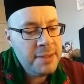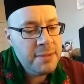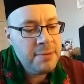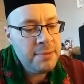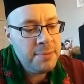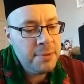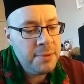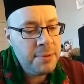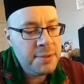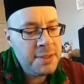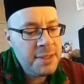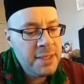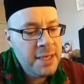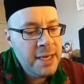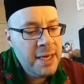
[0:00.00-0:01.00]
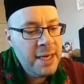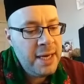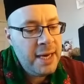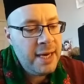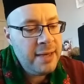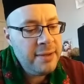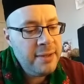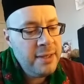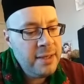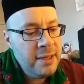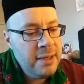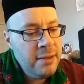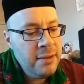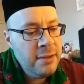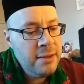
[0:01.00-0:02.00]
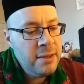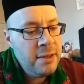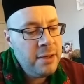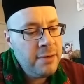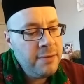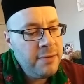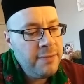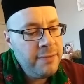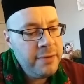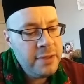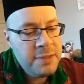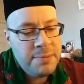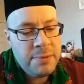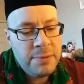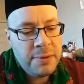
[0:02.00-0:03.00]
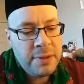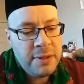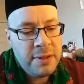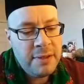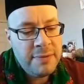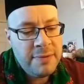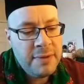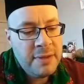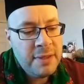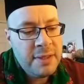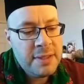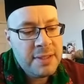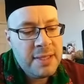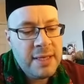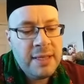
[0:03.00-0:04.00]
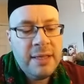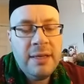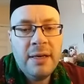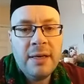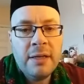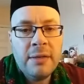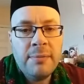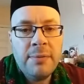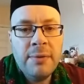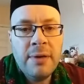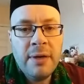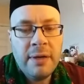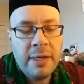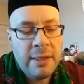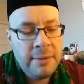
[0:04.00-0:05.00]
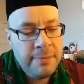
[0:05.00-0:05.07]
report, at the end of the first book of Sahih al-Bukhari.